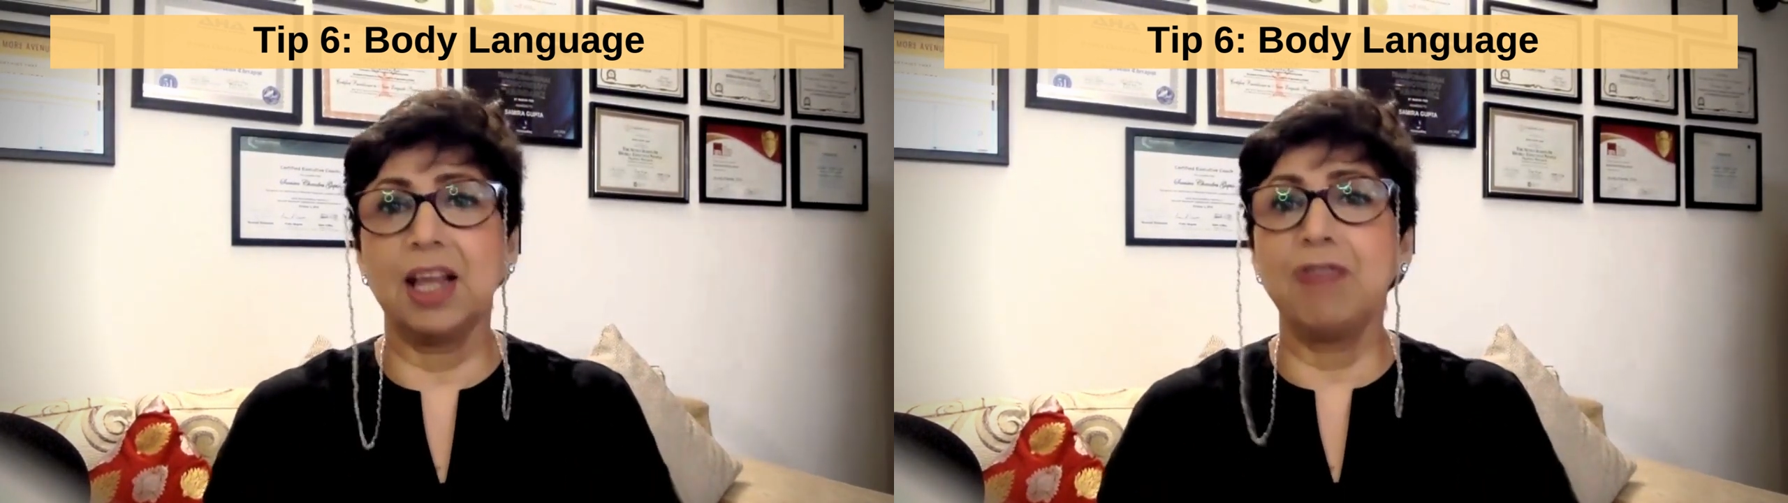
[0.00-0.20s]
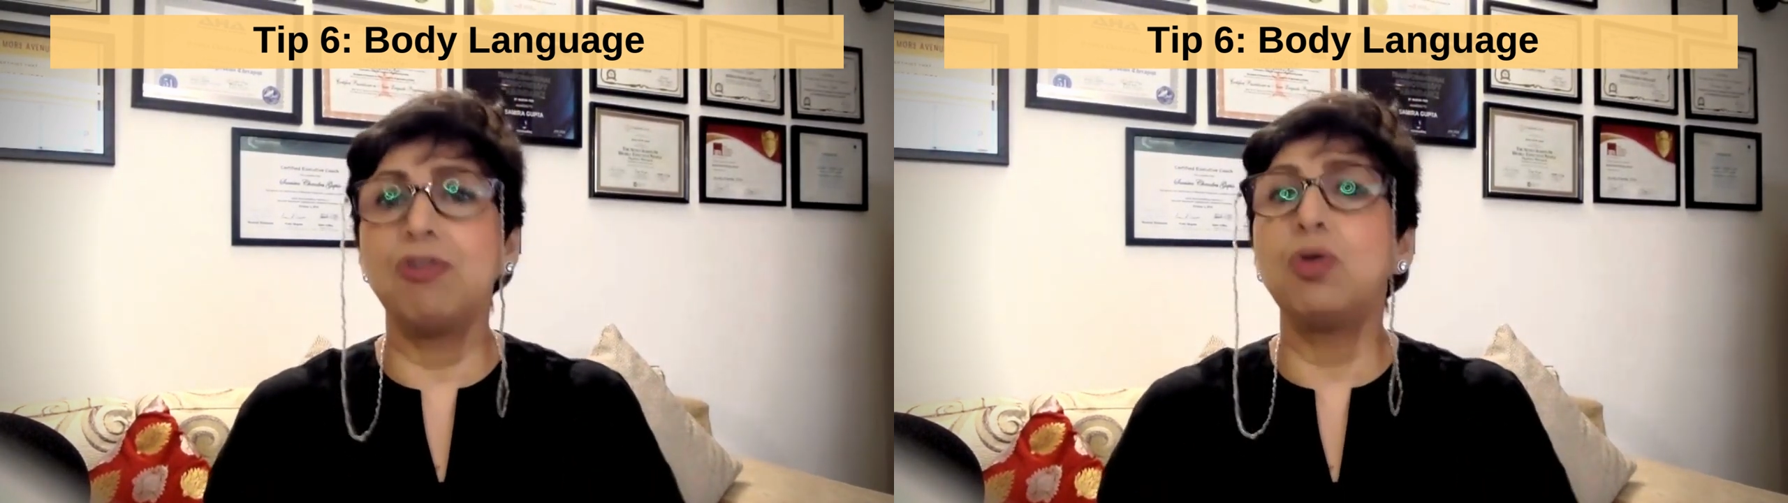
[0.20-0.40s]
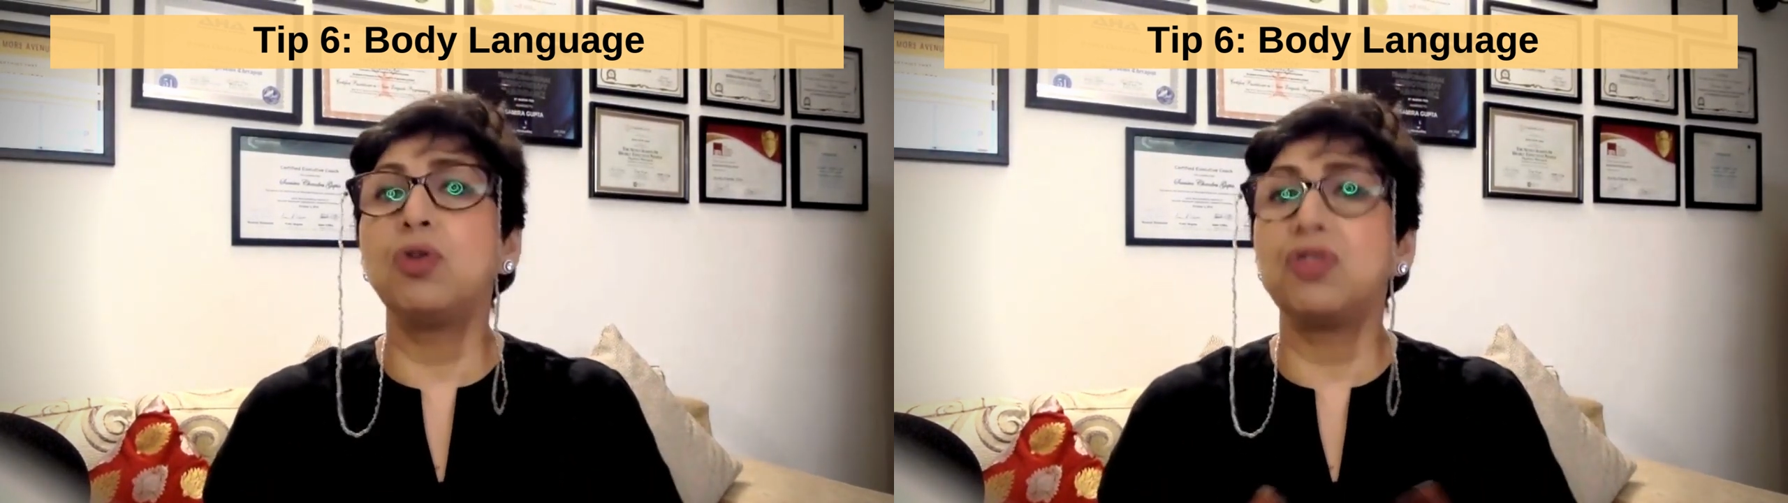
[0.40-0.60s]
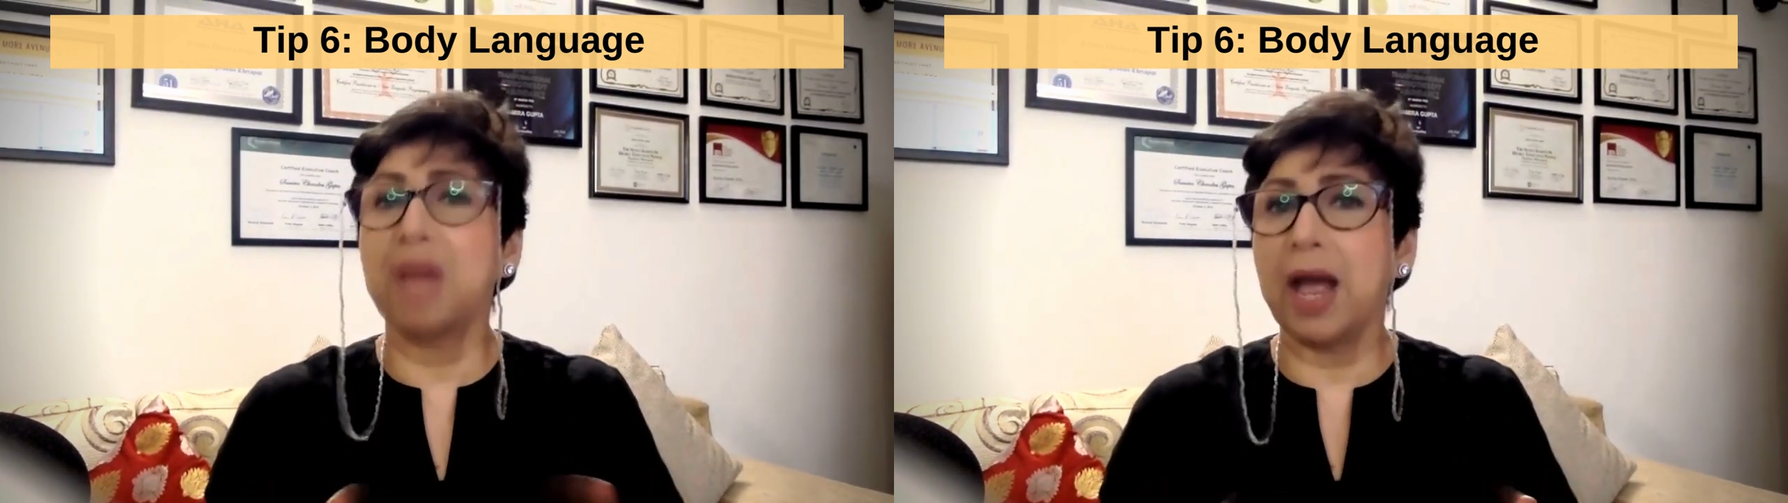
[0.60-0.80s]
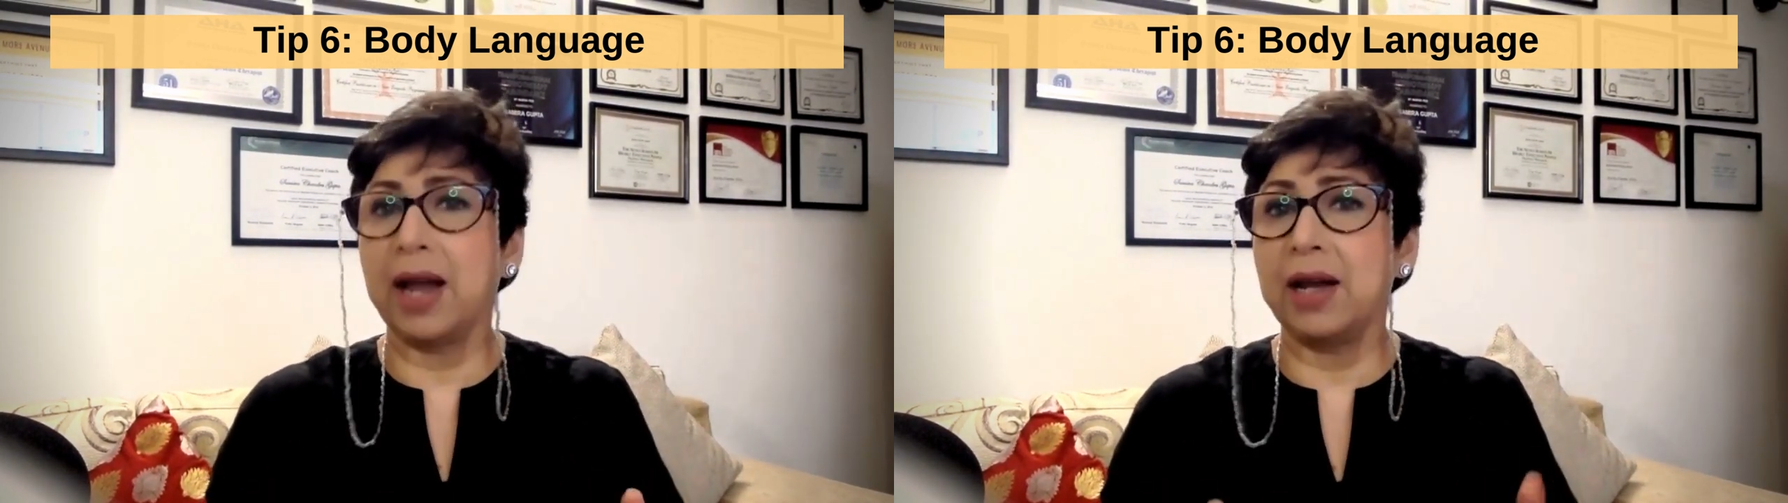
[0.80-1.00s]
if you
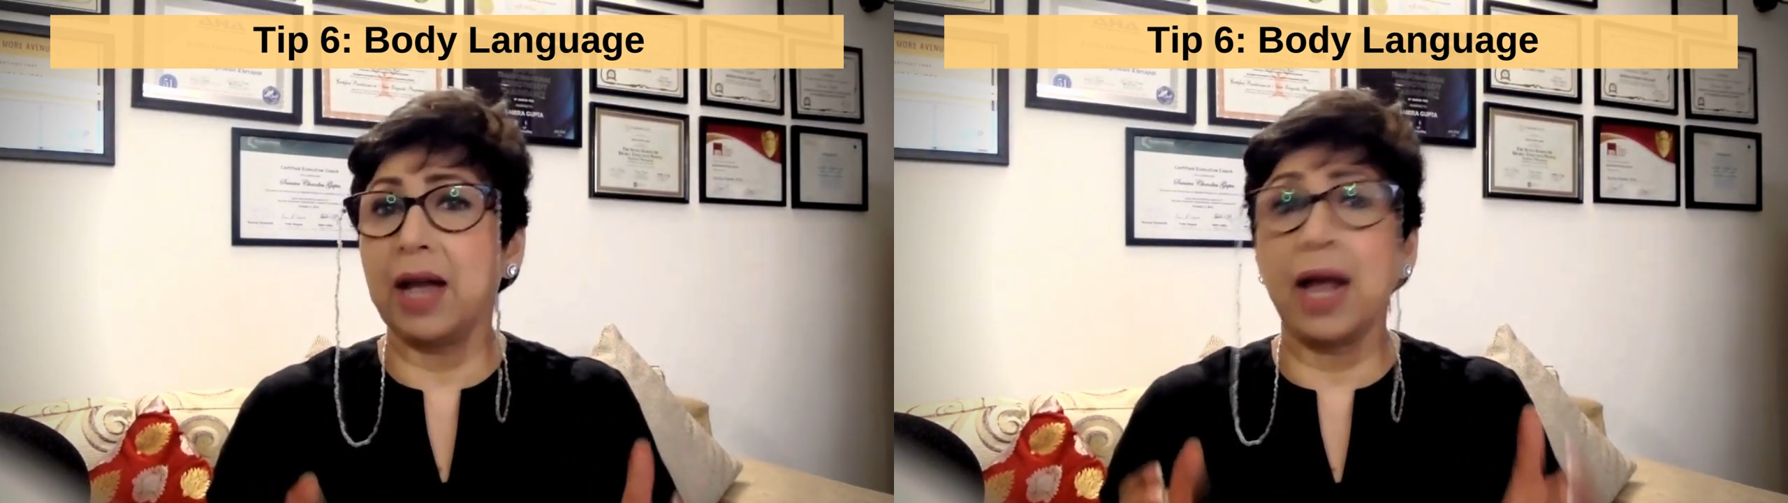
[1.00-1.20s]
stand